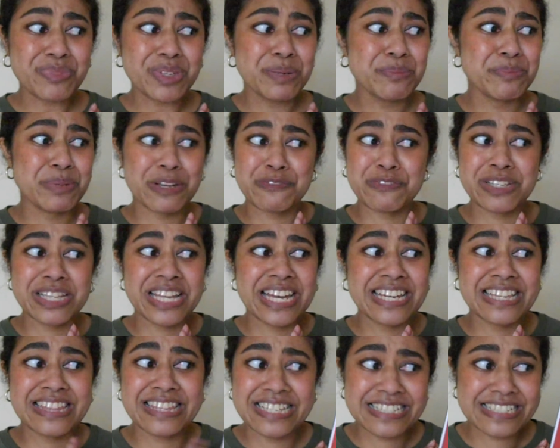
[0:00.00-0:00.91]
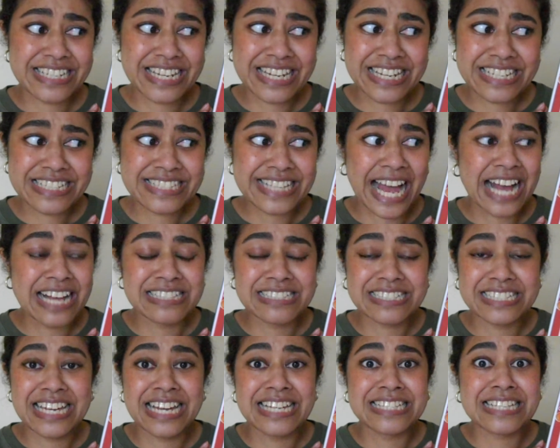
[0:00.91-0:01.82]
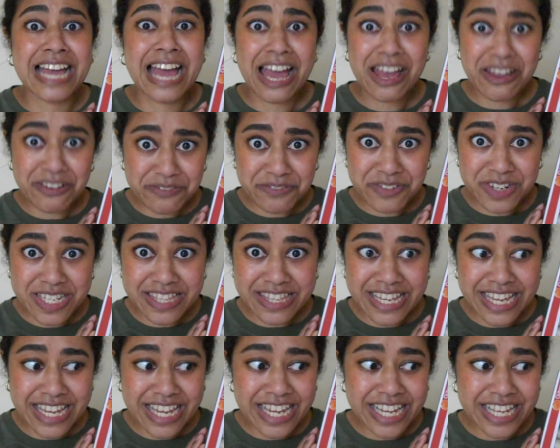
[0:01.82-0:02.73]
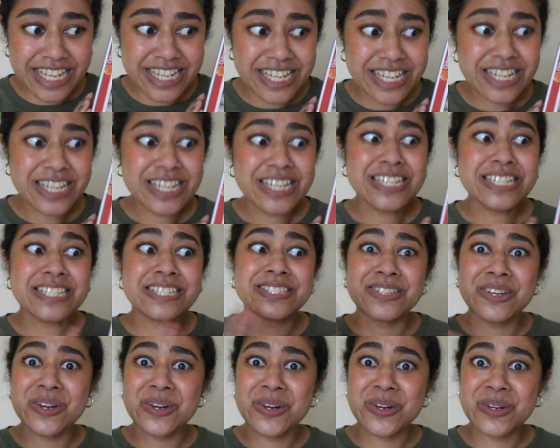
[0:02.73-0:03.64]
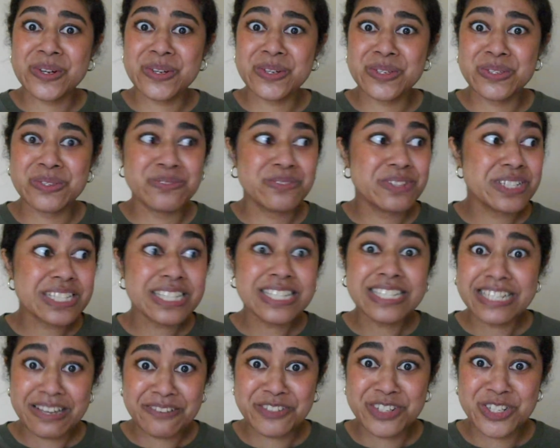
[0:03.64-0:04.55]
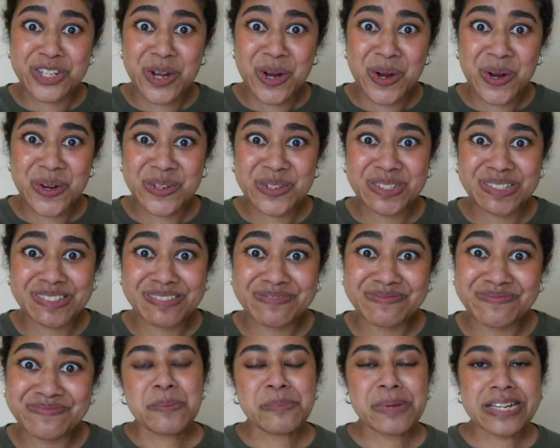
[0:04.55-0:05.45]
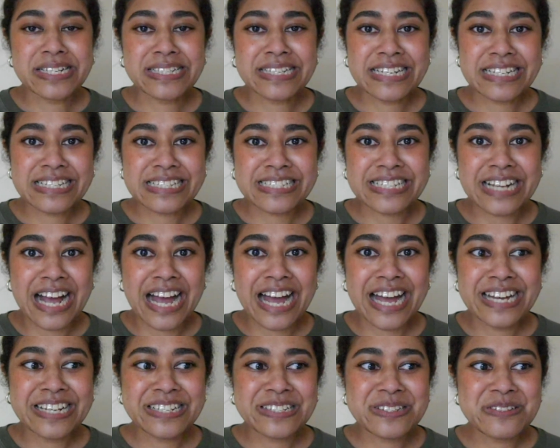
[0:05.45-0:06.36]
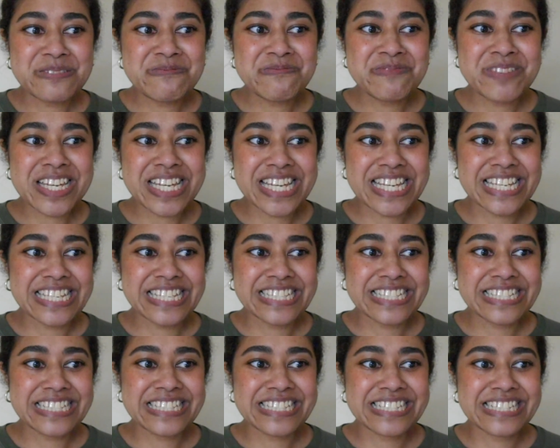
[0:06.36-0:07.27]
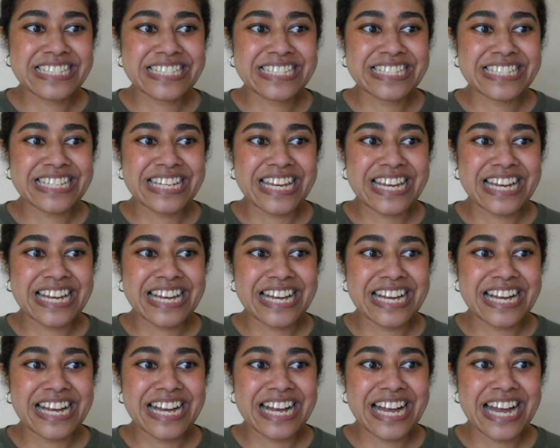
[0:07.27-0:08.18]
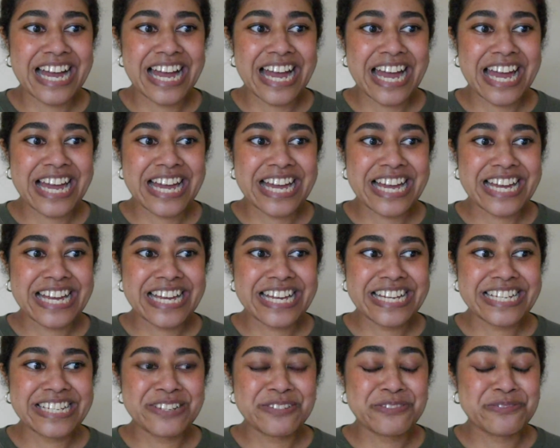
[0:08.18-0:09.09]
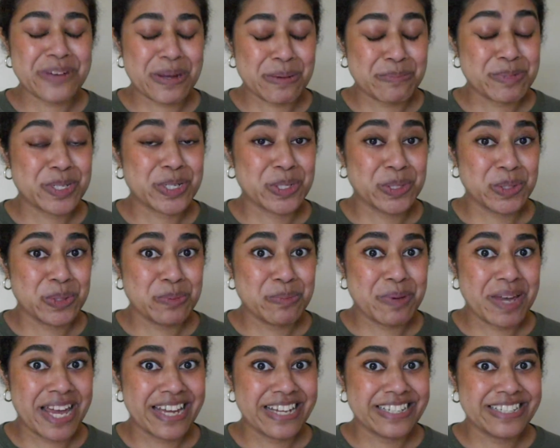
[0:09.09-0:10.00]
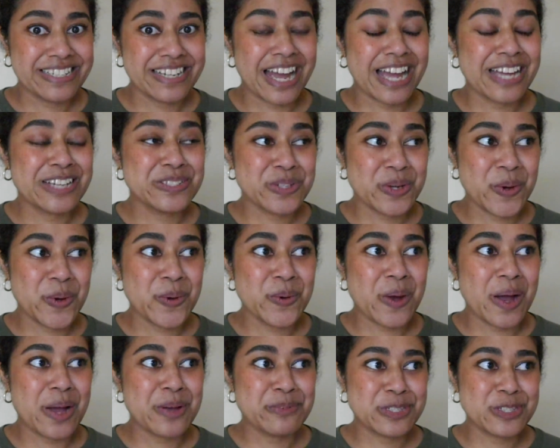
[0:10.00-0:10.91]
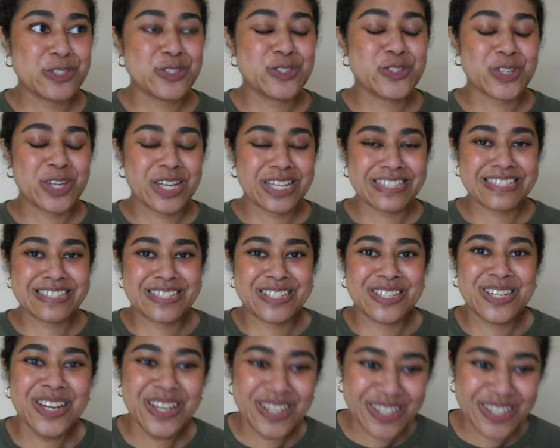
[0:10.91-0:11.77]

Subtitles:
But I feel like these days Aldi has everything, so you really never know. My next item is a fabric glue pen. I know I was just